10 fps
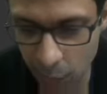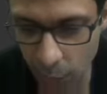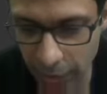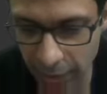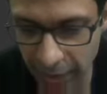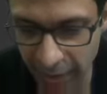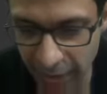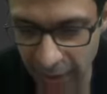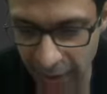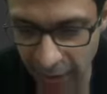with the
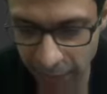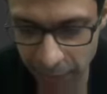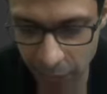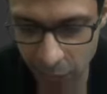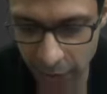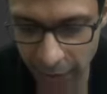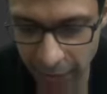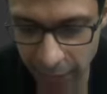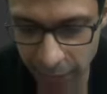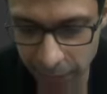naked eye, right?